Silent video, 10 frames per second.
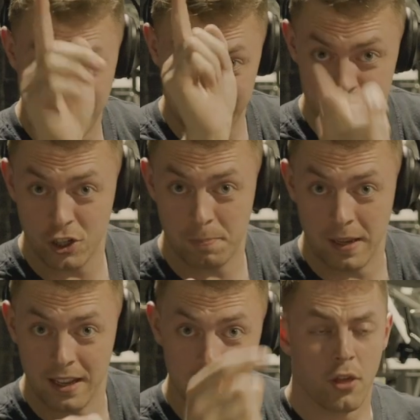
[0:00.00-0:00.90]
as it should
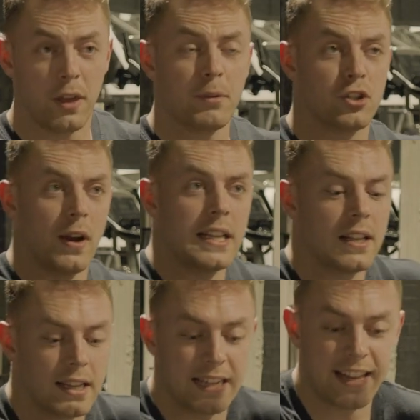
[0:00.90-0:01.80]
be. The thing with training
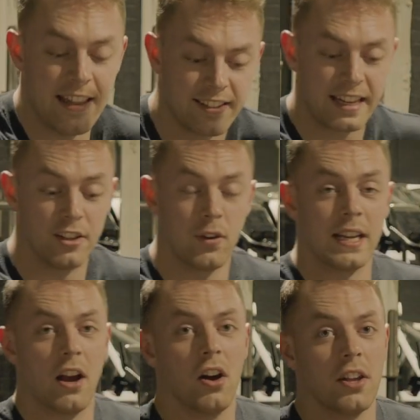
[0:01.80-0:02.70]
like intensity and
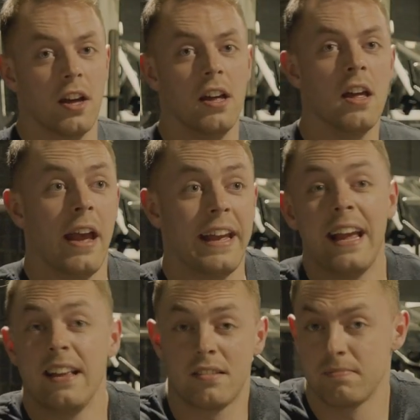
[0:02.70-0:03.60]
training harder,
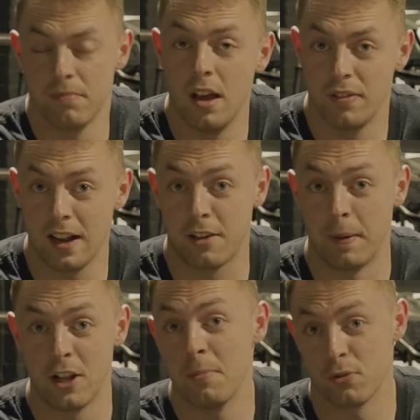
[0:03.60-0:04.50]
it's, like
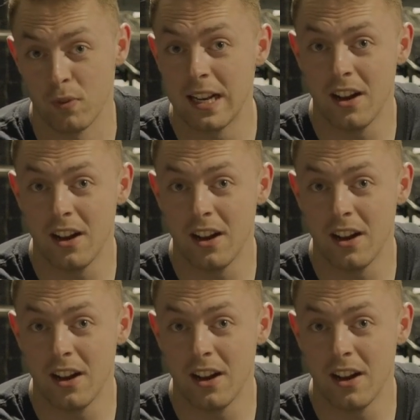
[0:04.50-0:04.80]
I said, it's really